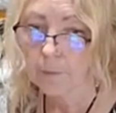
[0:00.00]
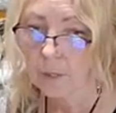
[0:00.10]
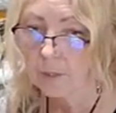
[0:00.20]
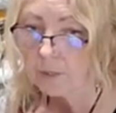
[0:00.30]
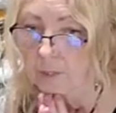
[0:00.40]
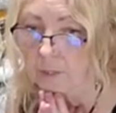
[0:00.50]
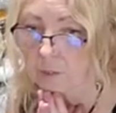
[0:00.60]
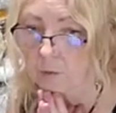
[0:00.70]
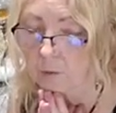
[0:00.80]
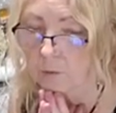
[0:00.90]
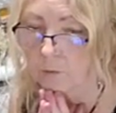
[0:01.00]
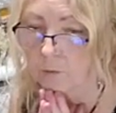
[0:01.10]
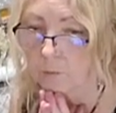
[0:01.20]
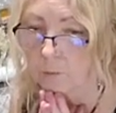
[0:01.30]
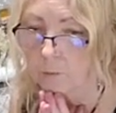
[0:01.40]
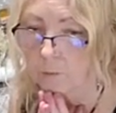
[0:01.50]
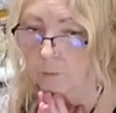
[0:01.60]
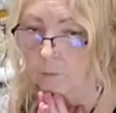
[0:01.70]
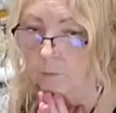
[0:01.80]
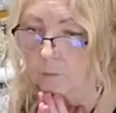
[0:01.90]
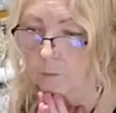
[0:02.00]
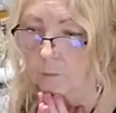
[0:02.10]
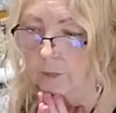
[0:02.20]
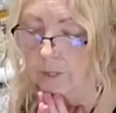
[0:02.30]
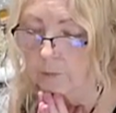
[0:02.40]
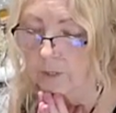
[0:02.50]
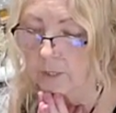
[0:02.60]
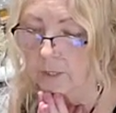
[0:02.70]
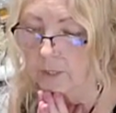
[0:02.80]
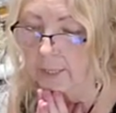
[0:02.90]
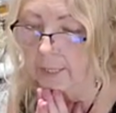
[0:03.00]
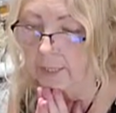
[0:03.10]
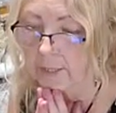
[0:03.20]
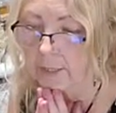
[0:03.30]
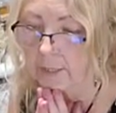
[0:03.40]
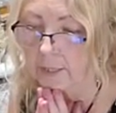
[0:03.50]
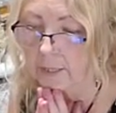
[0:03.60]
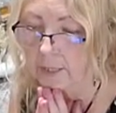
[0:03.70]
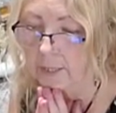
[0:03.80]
So what I was going to say is there